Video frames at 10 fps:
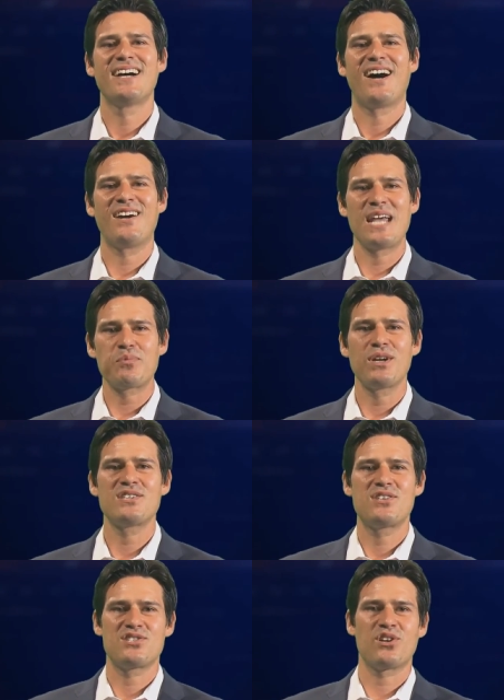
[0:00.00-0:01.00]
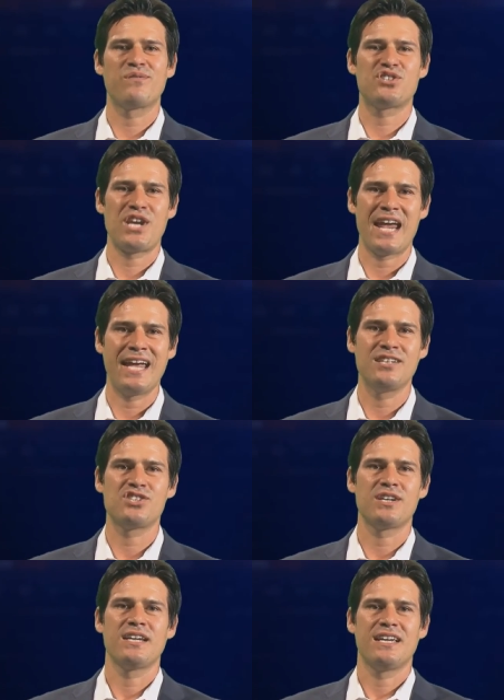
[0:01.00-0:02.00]
Our neighborhoods deserve
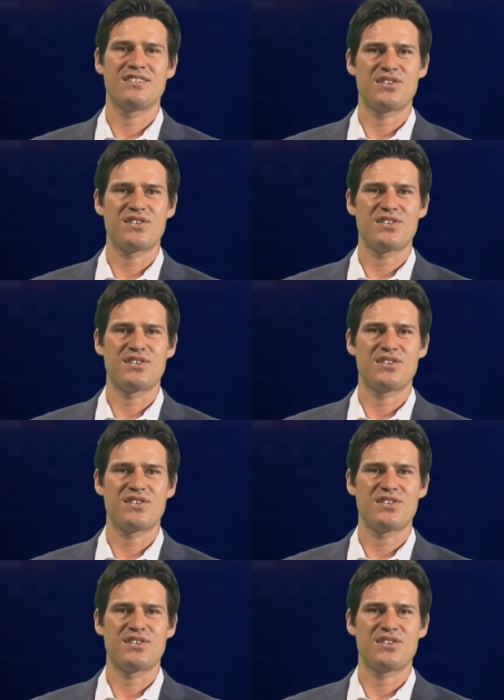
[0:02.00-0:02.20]
change in